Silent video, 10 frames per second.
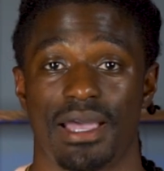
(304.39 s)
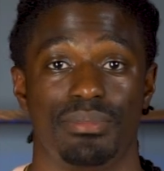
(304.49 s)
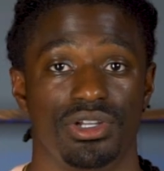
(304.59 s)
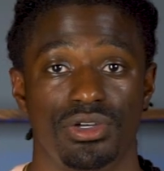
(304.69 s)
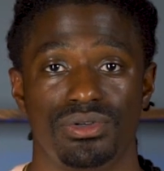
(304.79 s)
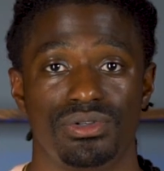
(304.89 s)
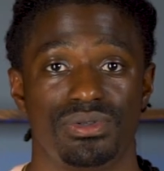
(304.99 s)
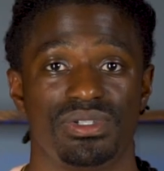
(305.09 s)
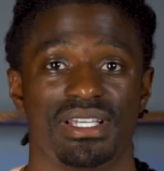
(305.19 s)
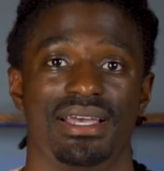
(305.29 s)
type of
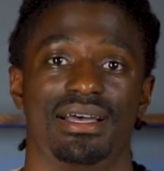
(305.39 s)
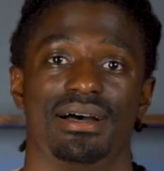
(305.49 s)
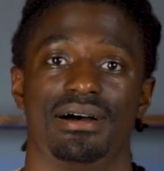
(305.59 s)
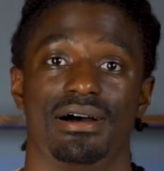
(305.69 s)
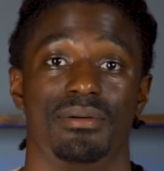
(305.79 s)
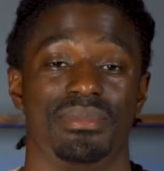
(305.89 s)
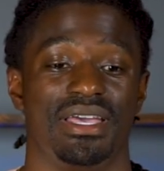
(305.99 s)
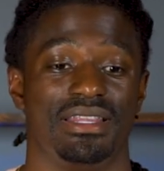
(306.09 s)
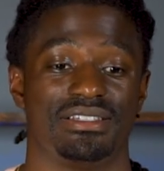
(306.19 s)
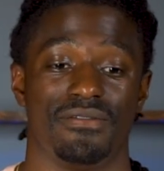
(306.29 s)
news. Um,
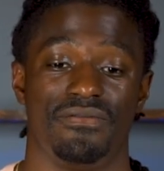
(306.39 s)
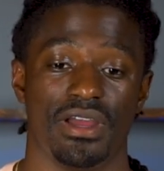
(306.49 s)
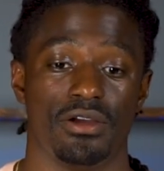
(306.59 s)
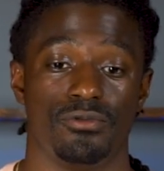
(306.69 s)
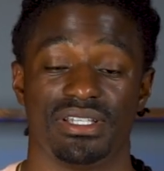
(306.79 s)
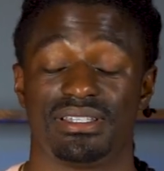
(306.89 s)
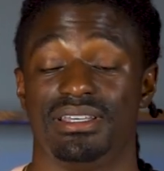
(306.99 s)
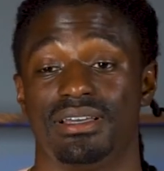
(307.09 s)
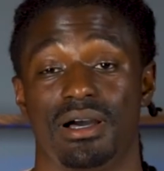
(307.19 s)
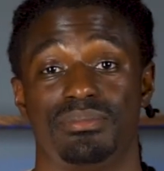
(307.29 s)
and it's a very
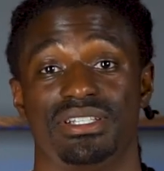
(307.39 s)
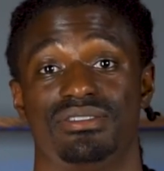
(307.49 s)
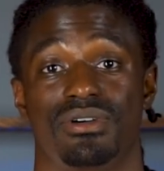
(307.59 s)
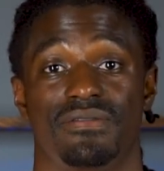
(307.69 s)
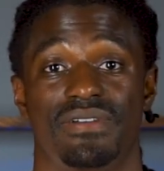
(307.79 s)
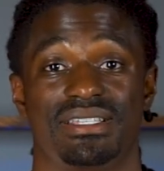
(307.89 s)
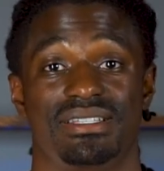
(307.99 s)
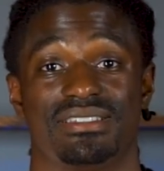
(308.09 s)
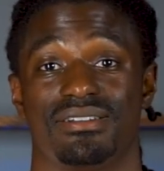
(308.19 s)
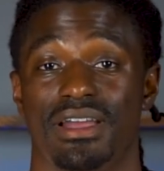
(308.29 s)
risky company to
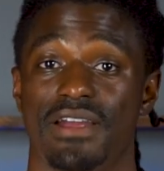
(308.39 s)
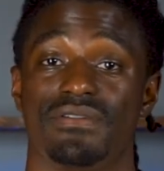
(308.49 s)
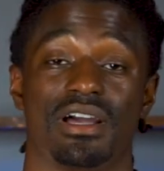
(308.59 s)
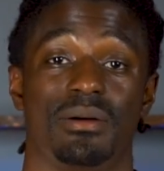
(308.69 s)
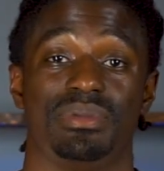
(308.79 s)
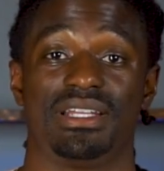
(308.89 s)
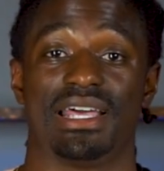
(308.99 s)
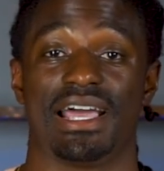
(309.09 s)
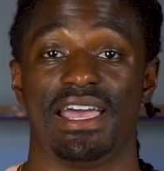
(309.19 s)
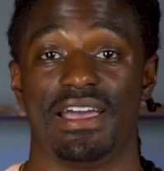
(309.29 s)
invest in. So every company
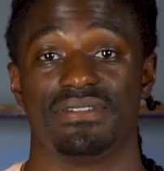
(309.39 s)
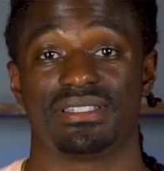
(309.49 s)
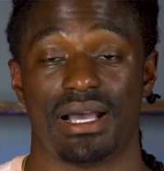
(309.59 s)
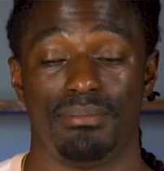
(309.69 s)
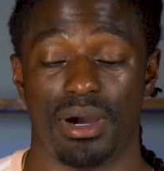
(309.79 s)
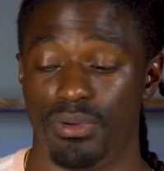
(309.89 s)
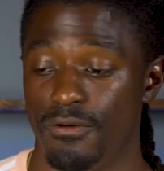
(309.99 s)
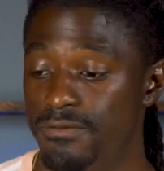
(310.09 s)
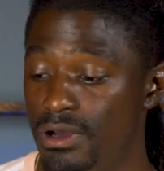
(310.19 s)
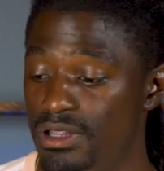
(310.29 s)
that I have inside my
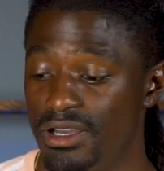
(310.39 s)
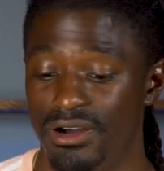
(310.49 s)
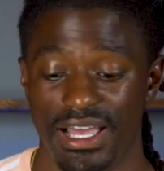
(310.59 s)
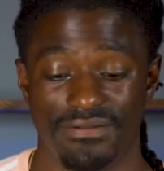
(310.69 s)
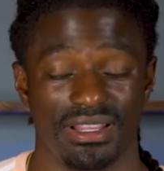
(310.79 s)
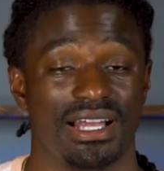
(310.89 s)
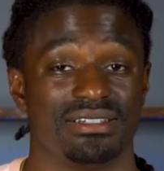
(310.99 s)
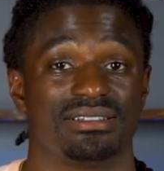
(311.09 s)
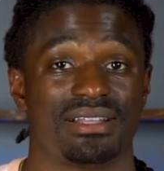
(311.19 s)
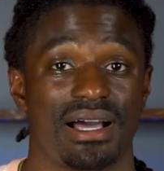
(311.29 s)
portfolio, I have a lot
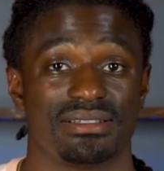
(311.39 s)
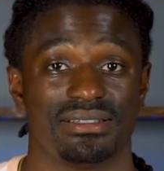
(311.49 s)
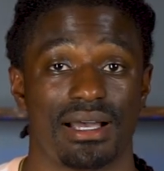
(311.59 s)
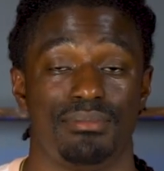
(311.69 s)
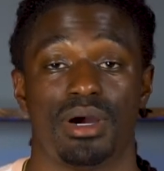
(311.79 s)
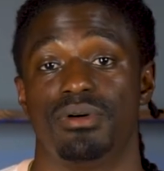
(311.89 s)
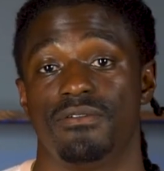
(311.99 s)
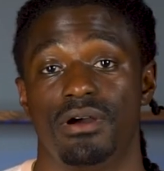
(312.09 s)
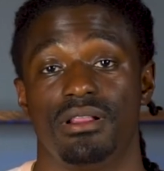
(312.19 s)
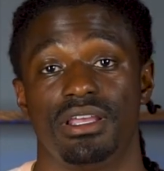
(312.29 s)
of stocks inside my
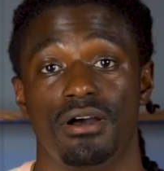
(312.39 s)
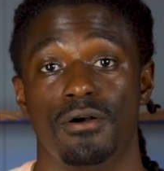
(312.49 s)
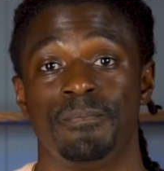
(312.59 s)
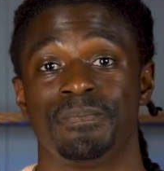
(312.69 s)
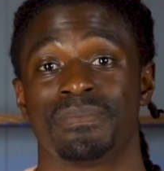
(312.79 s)
portfolio.